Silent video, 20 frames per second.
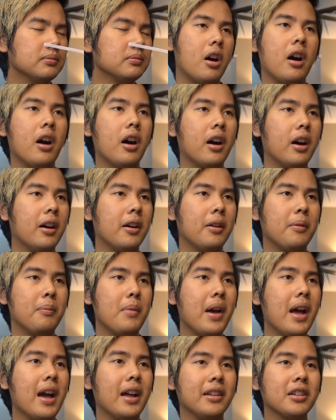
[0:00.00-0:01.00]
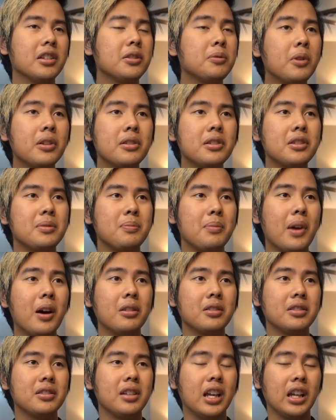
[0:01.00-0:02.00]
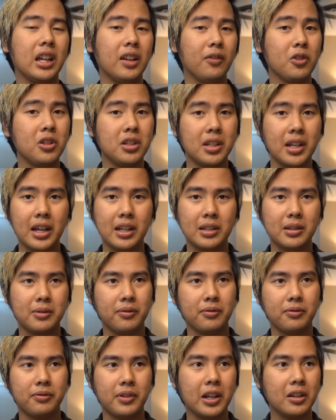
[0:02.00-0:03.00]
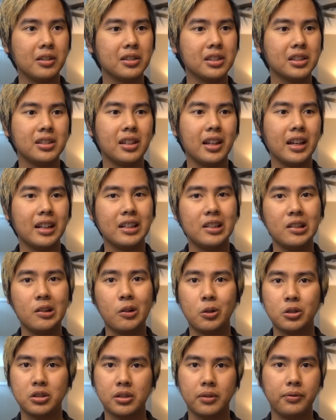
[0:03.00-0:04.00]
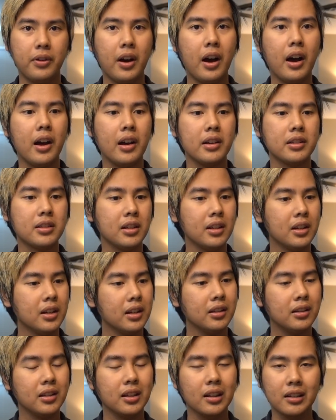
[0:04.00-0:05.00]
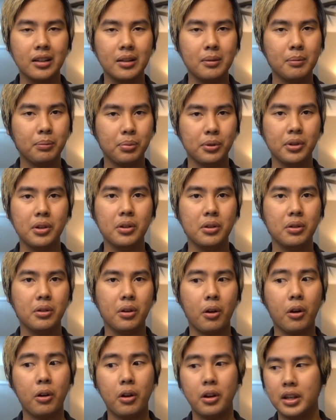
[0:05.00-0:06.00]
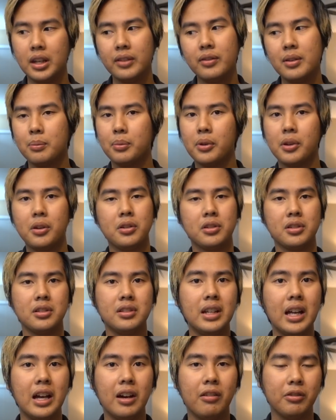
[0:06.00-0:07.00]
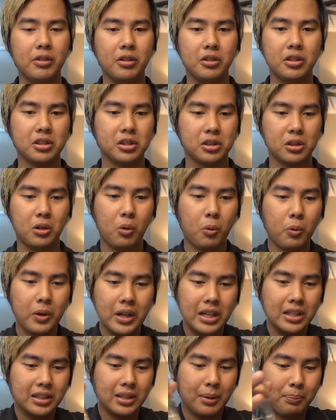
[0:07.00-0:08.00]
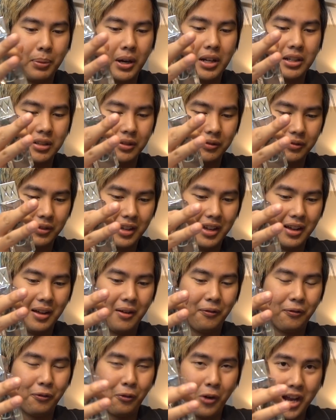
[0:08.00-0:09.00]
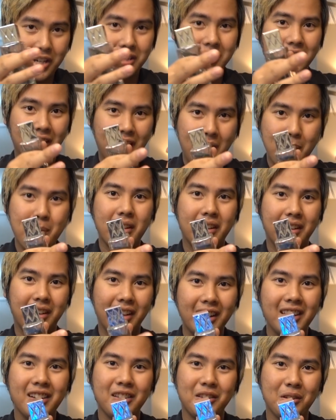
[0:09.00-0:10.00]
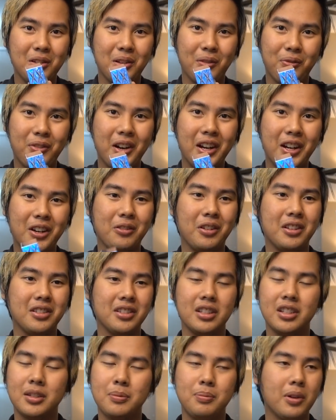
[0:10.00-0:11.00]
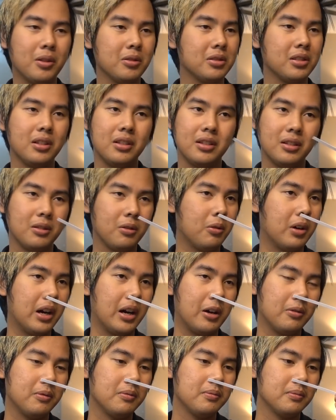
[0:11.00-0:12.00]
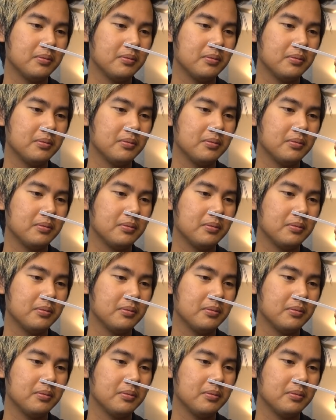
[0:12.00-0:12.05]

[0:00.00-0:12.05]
Oh man, this one smells like if you take fragrances like Dior Sauvage, Dylan Blue, or even Blair Chanel and you just squeeze a bunch of fresh lemon into the fragrance, it smells, wow.